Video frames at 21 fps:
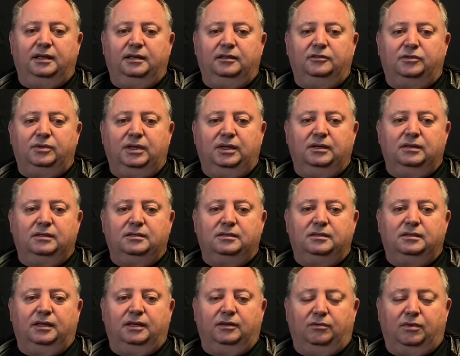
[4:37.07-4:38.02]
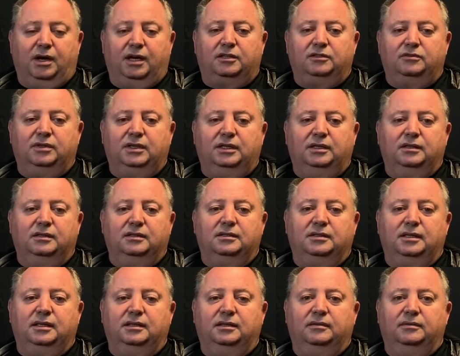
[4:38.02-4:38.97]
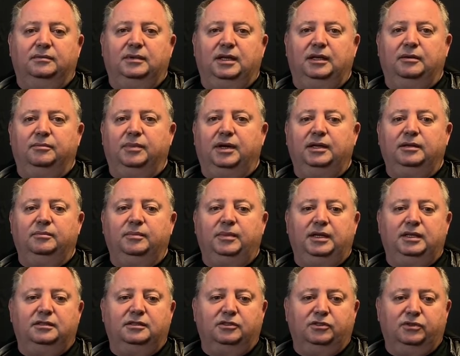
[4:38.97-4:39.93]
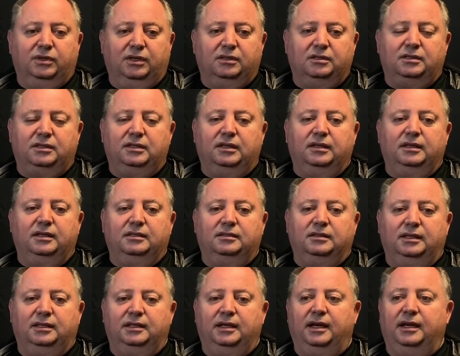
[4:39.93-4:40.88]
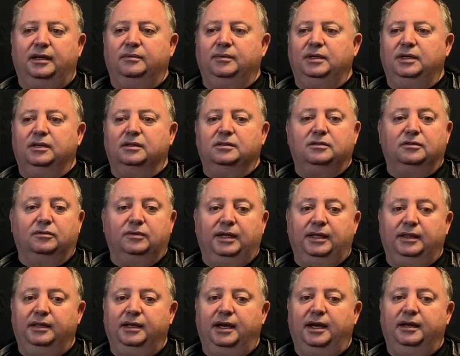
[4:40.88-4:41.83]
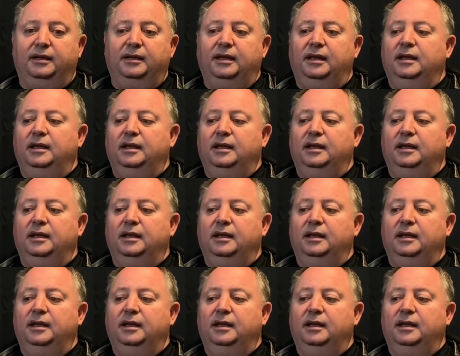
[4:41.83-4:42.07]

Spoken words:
drills, like rock drills and button bits and drill steel, things like that, we also rent that.